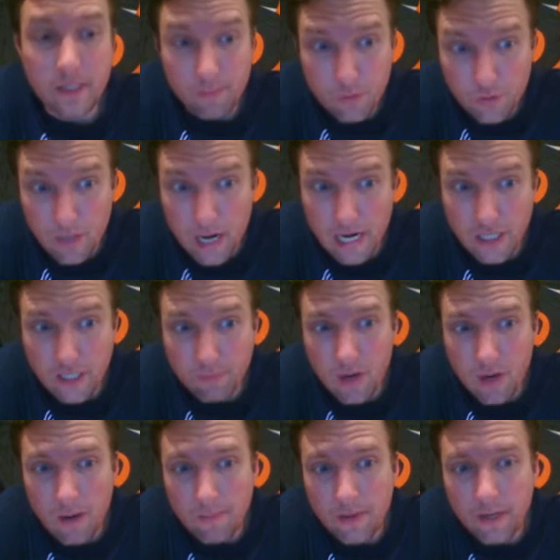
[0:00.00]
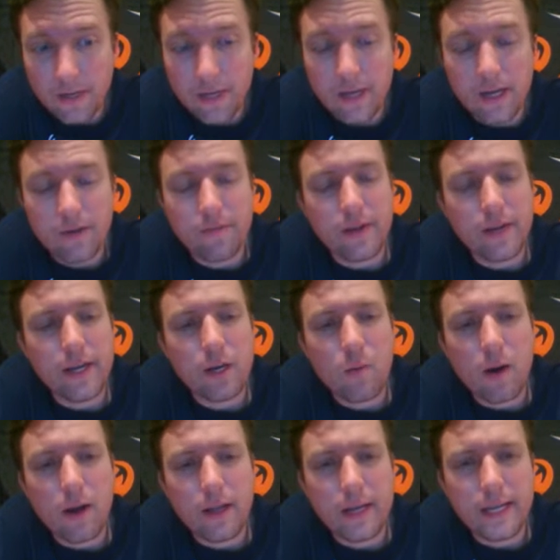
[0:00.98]
subtraction property of
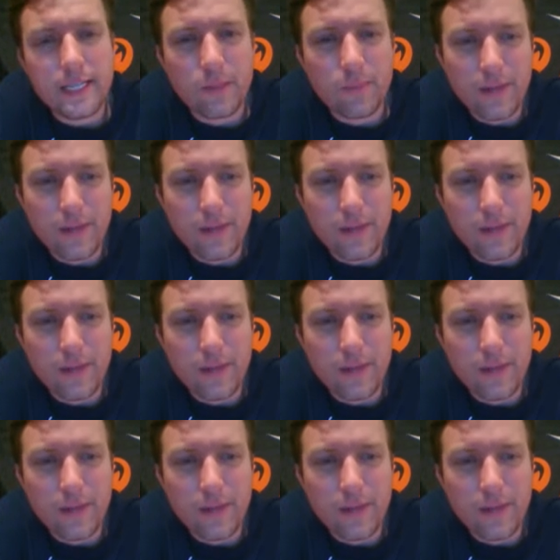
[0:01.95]
inequalities,